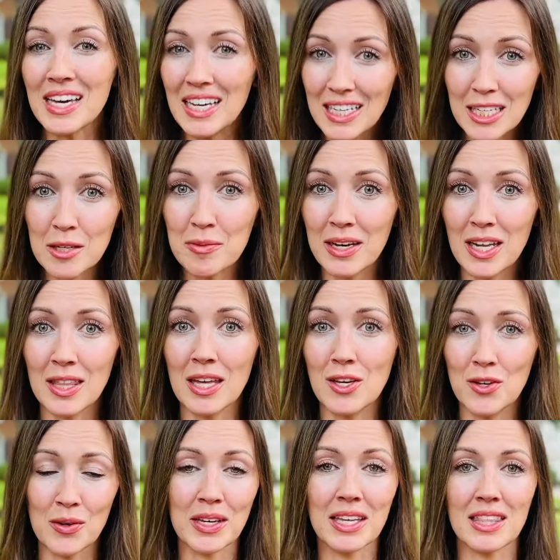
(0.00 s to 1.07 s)
anybody that
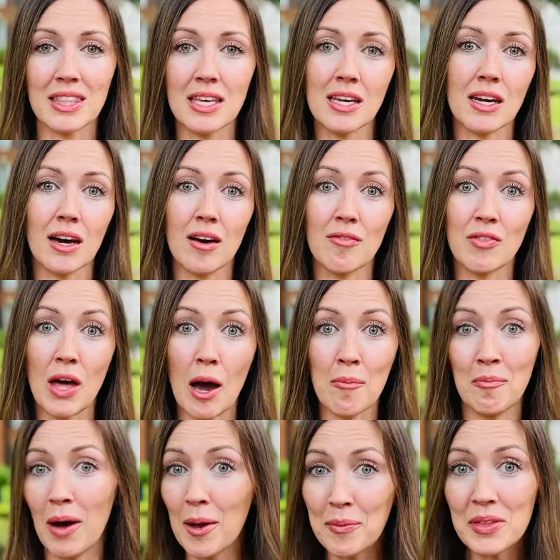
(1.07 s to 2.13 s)
you can think of that
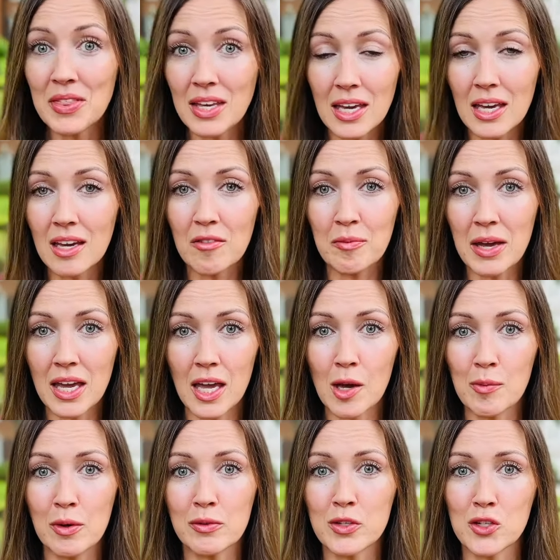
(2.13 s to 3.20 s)
might be thinking of making a
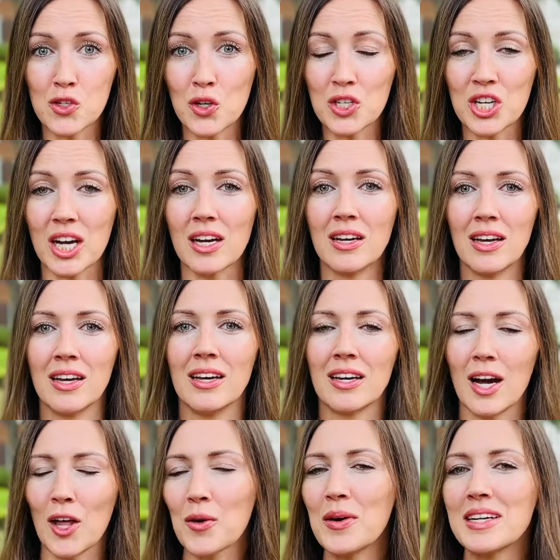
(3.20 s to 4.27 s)
move to Georgia.
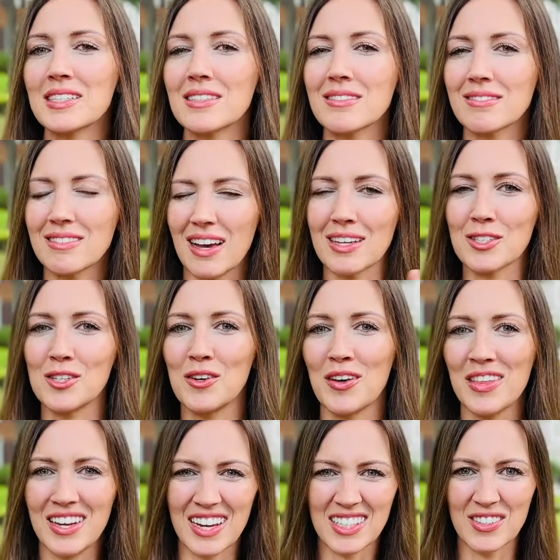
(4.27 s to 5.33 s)
Otherwise, I'll see you on
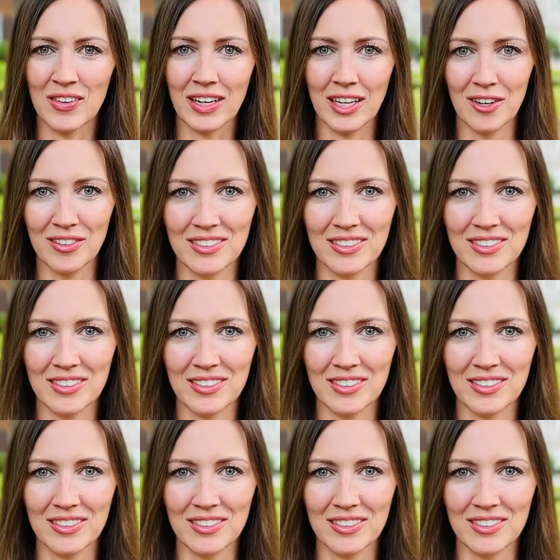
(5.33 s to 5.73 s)
the next video.